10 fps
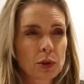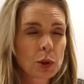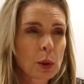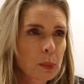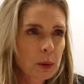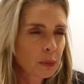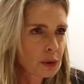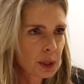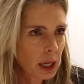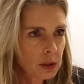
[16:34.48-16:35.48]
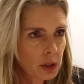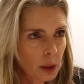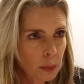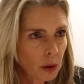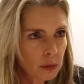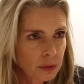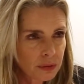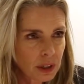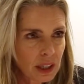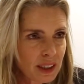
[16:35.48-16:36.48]
super precise
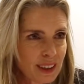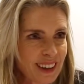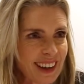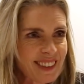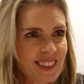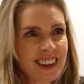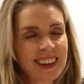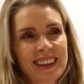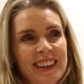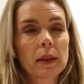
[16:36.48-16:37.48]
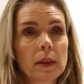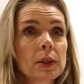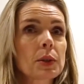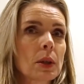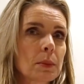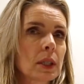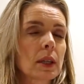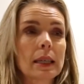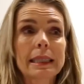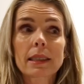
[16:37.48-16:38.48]
typography. And this is something
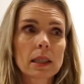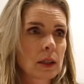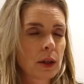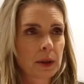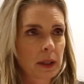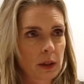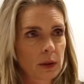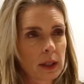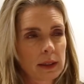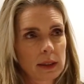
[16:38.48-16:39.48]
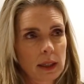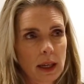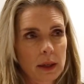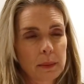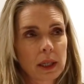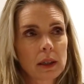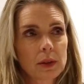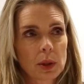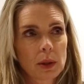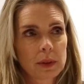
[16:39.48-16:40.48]
that I didn't learn at all at the academy.
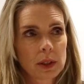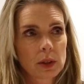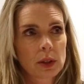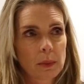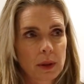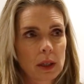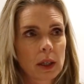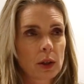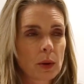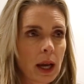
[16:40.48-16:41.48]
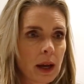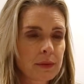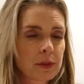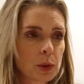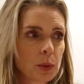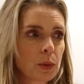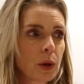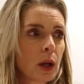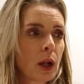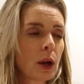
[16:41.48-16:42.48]
So this is something that you have
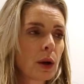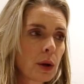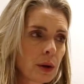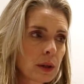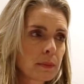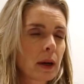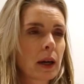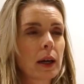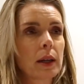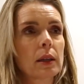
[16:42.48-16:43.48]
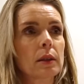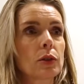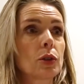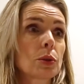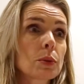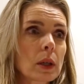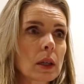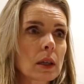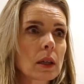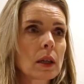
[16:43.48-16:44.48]
to learn by
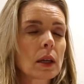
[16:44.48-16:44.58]
doing.